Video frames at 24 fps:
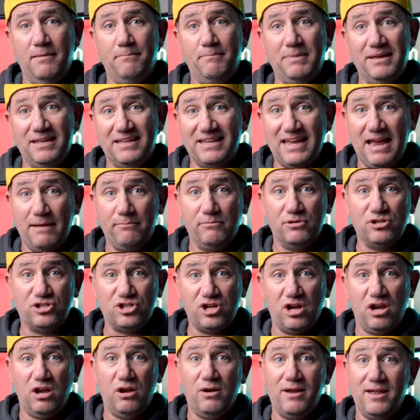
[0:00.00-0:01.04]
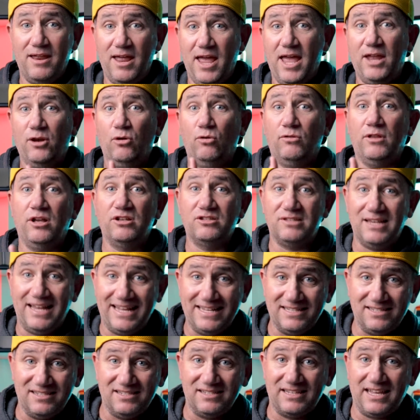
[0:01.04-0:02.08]
big camera show and all those
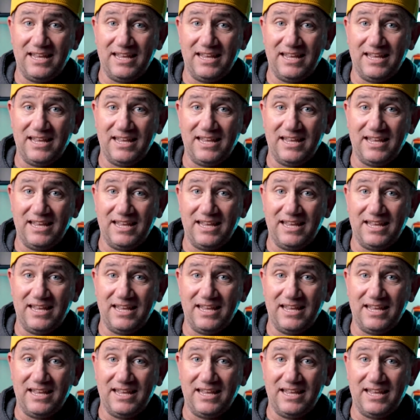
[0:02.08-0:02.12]
lenses